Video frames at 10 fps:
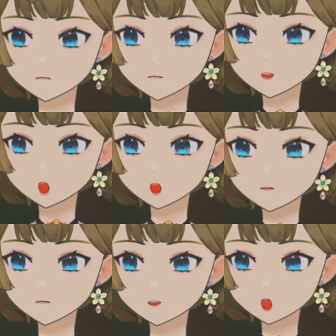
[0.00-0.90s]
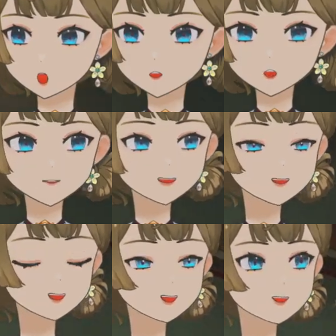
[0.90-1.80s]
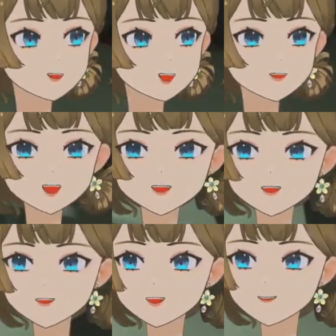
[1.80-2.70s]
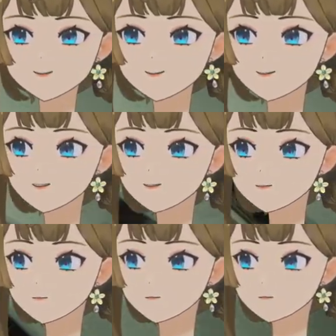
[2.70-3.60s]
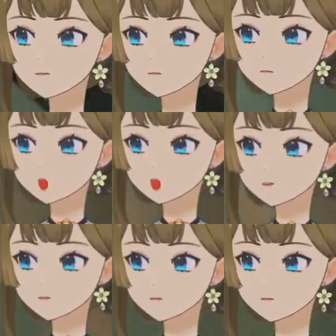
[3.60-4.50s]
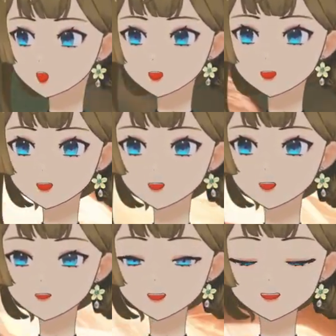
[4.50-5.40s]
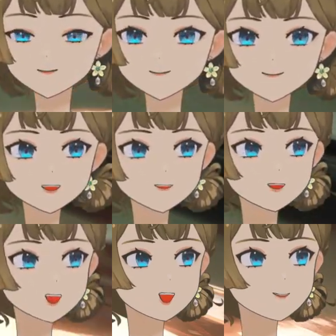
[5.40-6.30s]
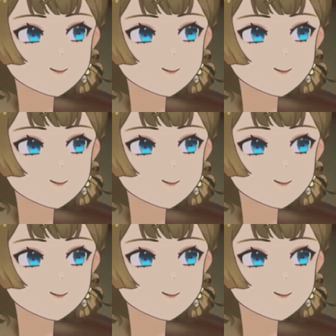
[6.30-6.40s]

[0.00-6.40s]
Oh, ah, fuck it. We're not going to listen to any of the briefings. That yeah, we tried that. Takes too long.